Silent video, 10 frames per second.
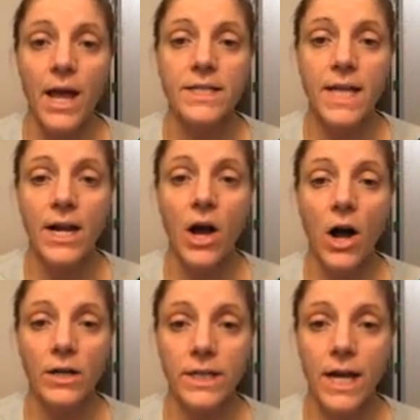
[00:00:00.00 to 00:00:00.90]
It's then
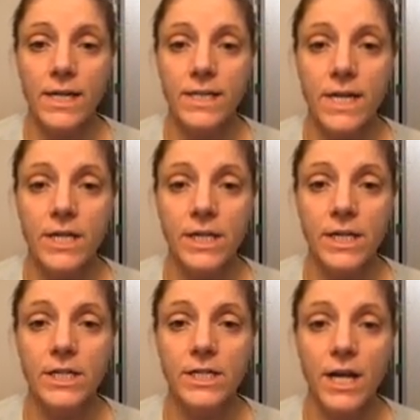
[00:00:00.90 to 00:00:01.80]
oxidized
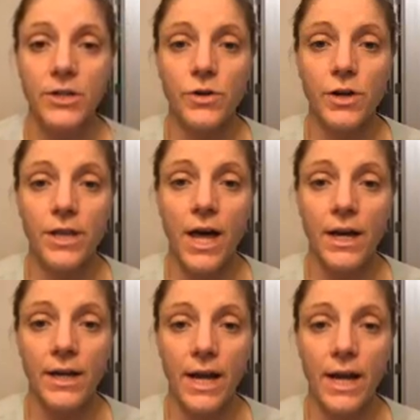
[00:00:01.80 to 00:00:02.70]
into
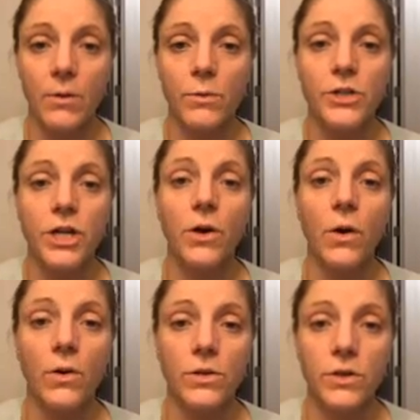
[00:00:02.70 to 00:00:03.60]
tetrathionate, which can
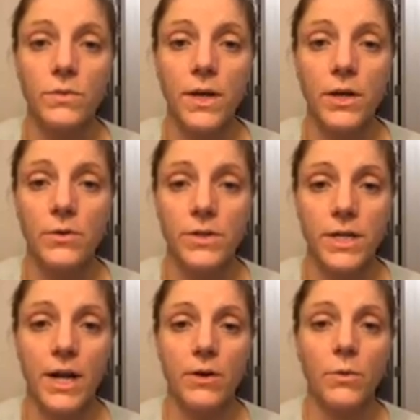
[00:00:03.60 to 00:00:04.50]
also be used
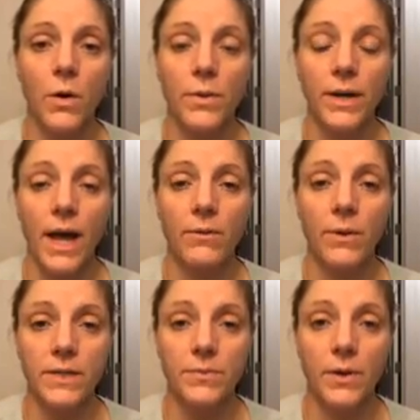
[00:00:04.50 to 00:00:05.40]
in
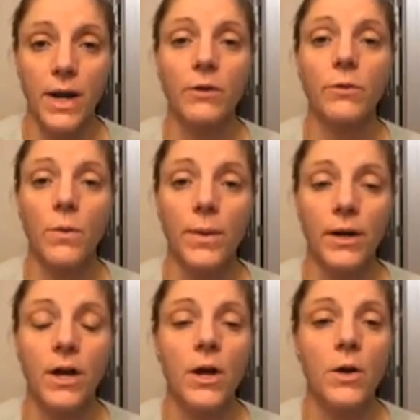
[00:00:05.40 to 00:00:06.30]
anaerobic
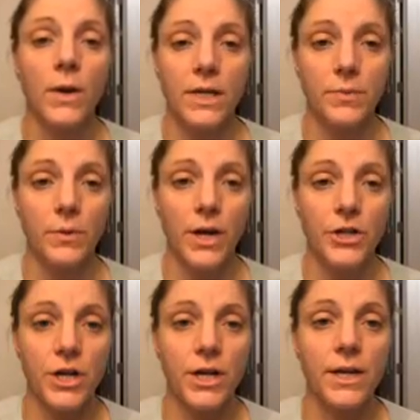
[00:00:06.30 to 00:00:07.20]

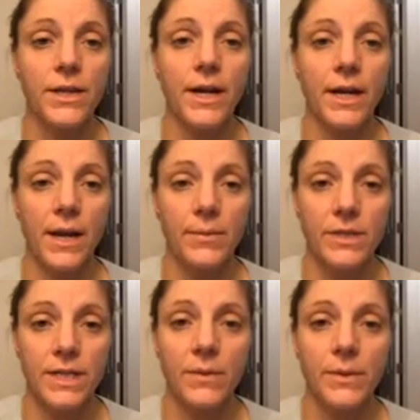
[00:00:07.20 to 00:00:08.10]
respiration that
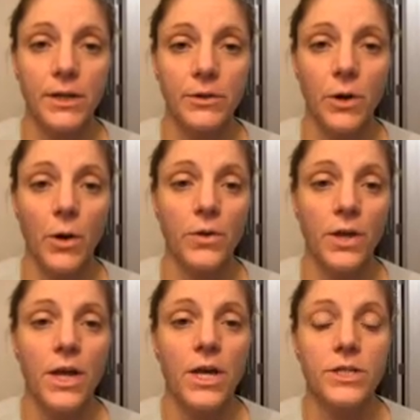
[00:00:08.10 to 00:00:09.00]
enables salmonella growth.
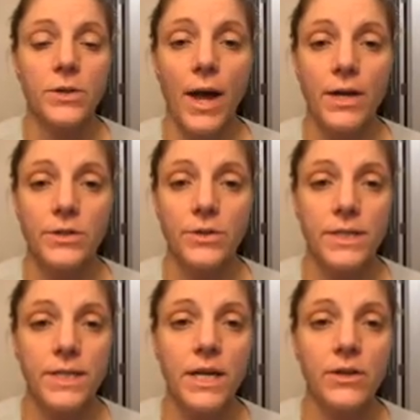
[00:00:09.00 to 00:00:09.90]
So as you can
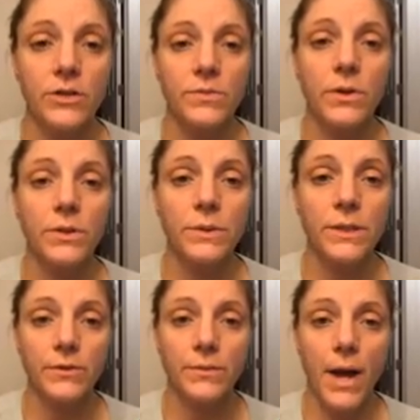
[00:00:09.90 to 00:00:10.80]
see, there's multiple
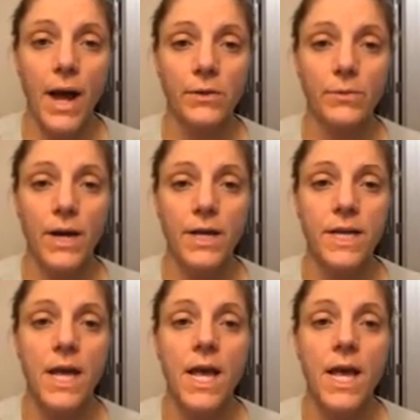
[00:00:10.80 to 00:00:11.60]
different pathways